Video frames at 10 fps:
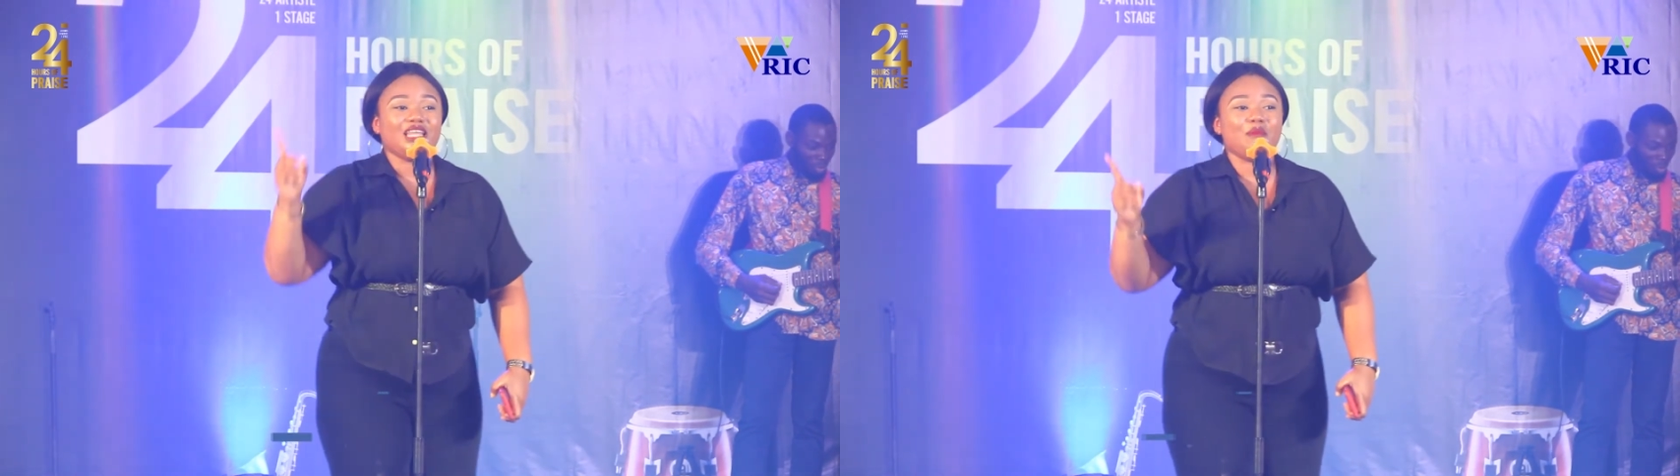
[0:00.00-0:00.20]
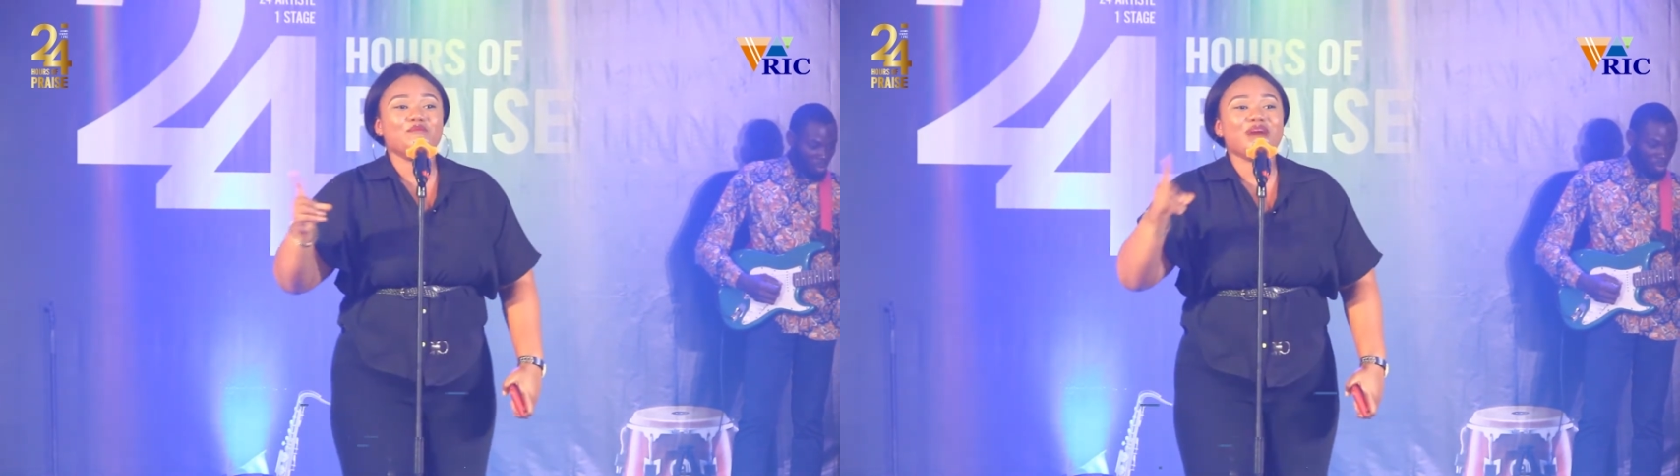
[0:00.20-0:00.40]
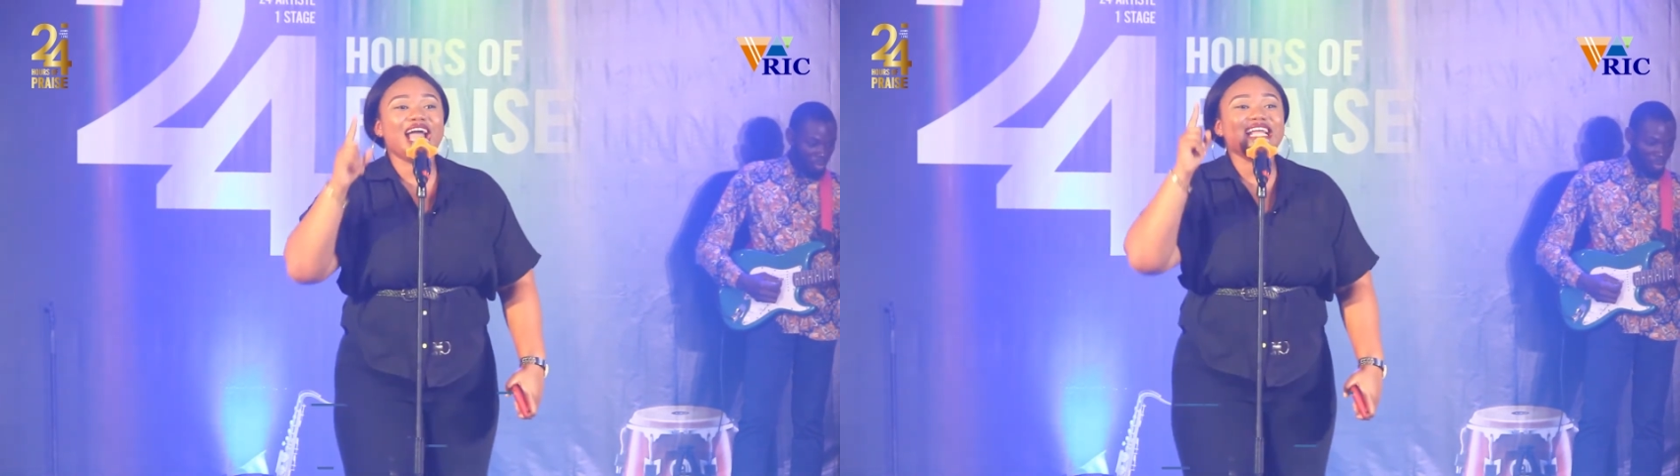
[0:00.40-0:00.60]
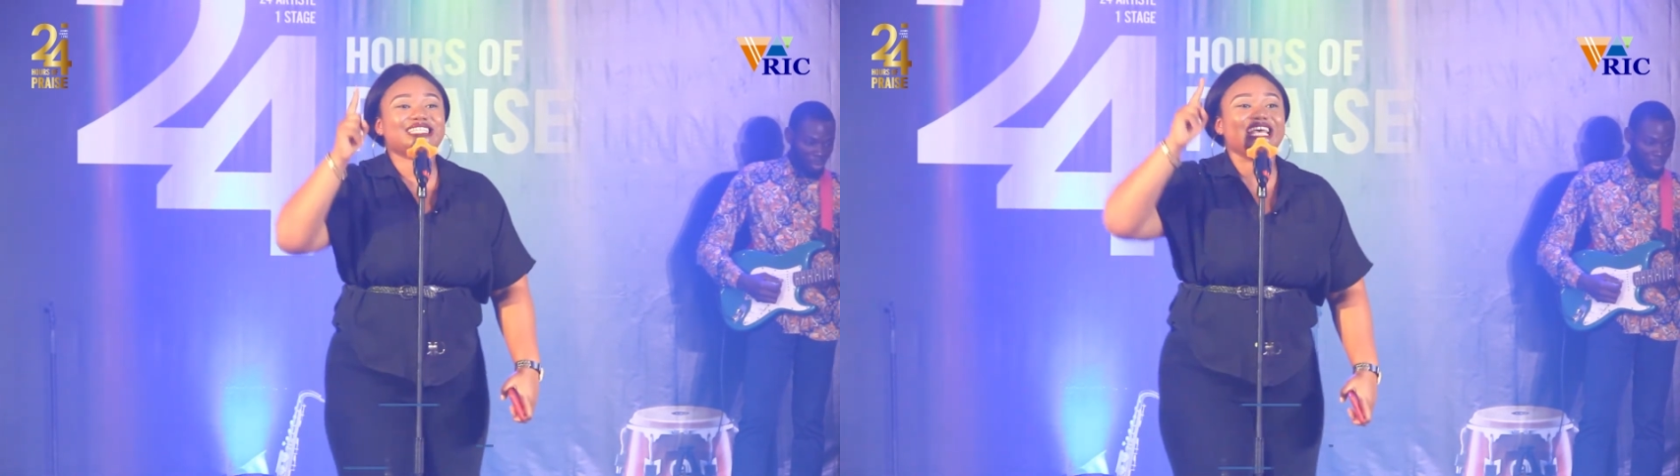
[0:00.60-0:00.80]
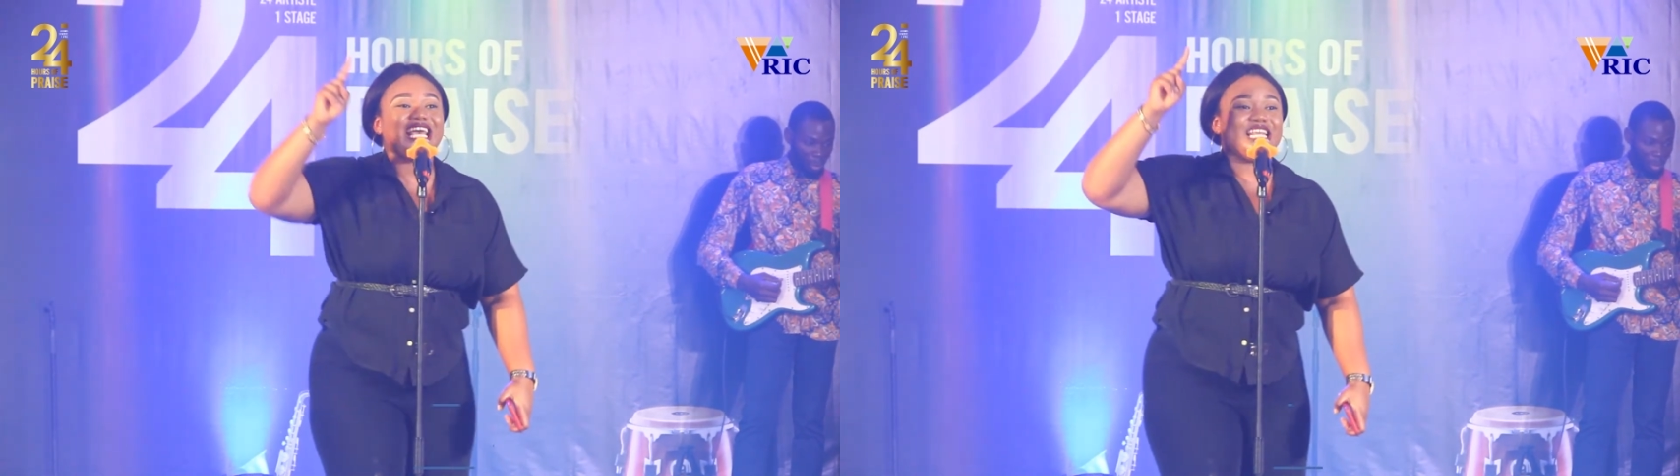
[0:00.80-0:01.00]
the
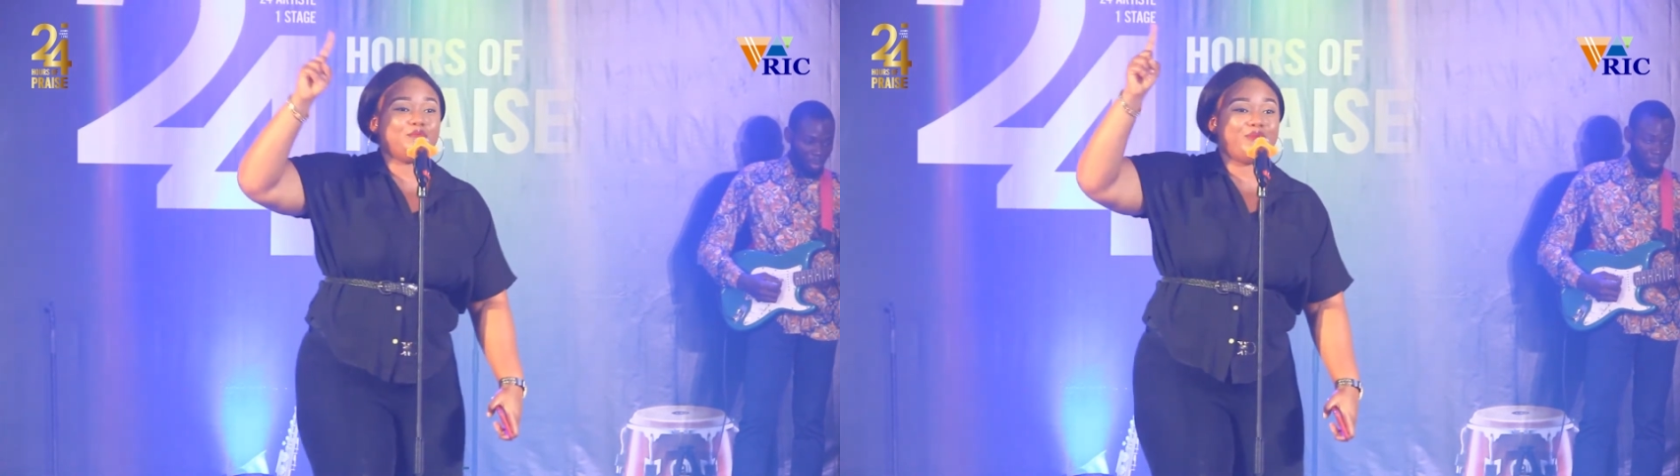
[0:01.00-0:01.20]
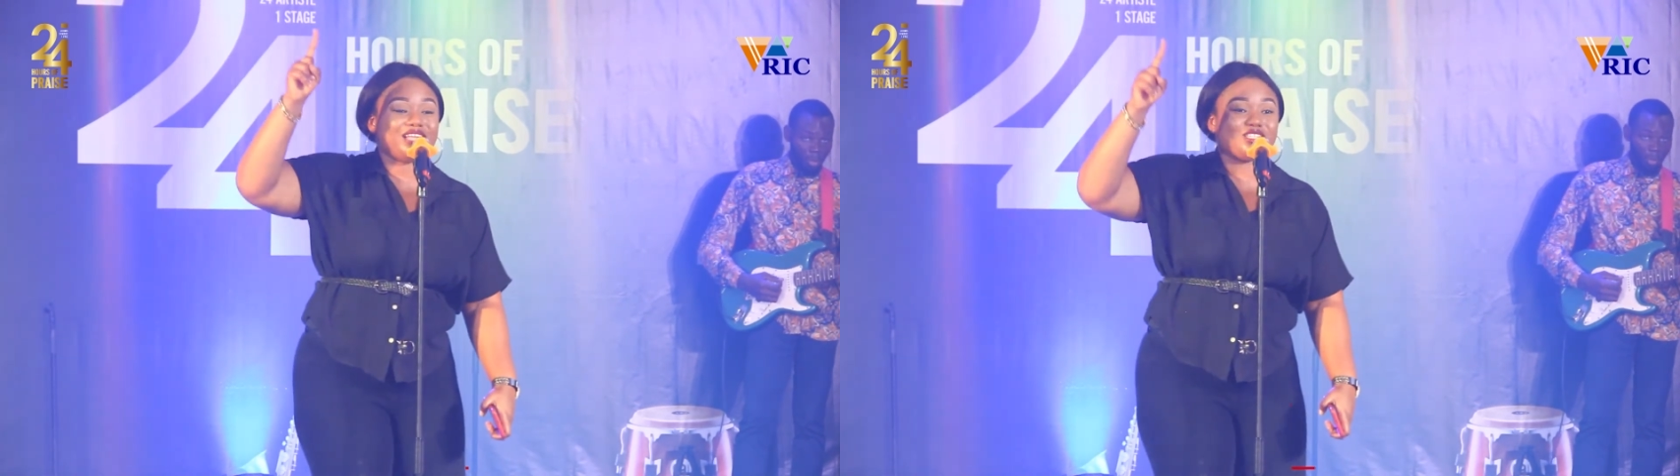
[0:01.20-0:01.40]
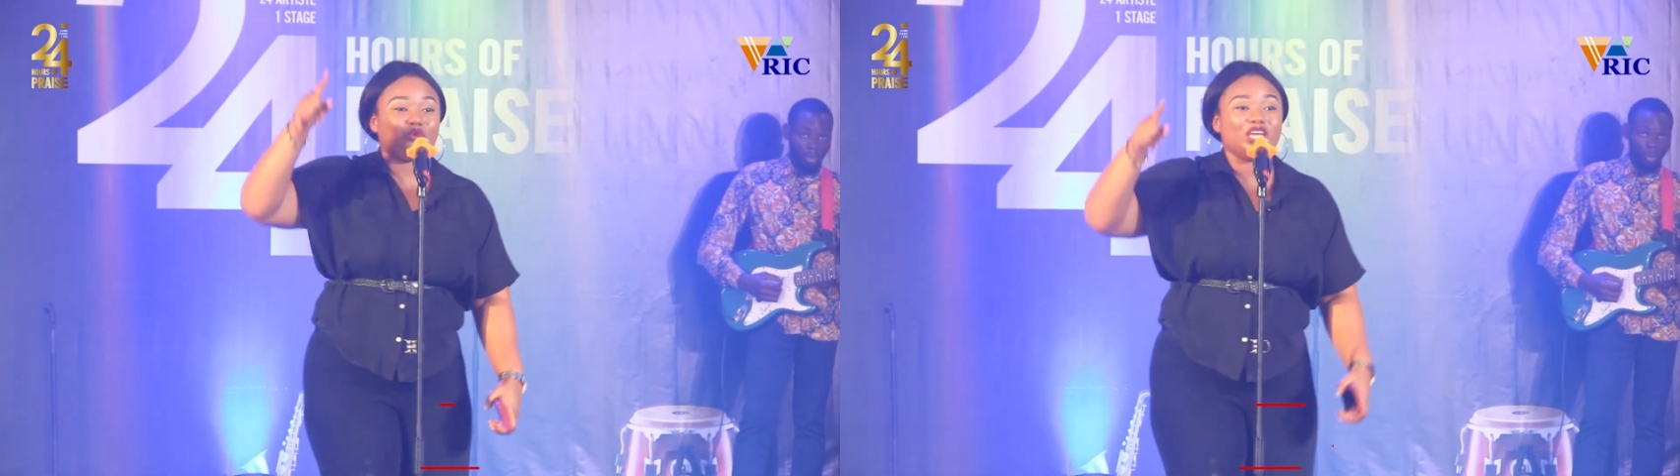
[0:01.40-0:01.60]
mighty in battle,